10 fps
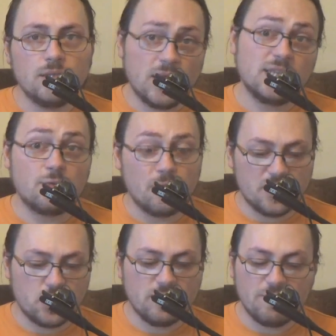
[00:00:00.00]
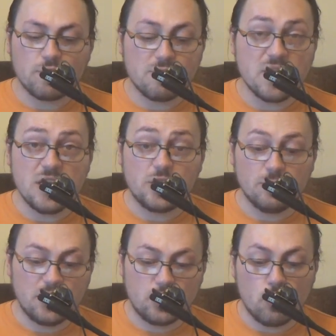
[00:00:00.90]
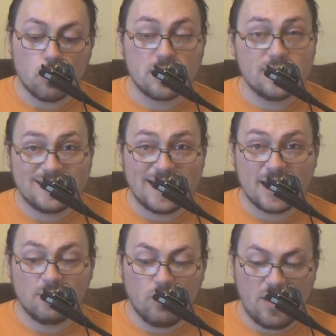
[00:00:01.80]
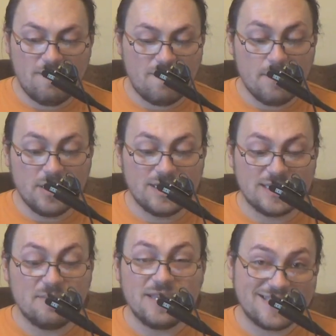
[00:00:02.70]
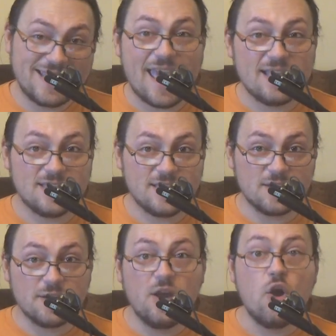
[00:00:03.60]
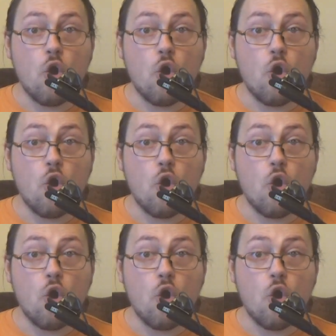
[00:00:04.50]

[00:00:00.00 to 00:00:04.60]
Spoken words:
Not a question for me, to be sure. Second wave feminism is cancer.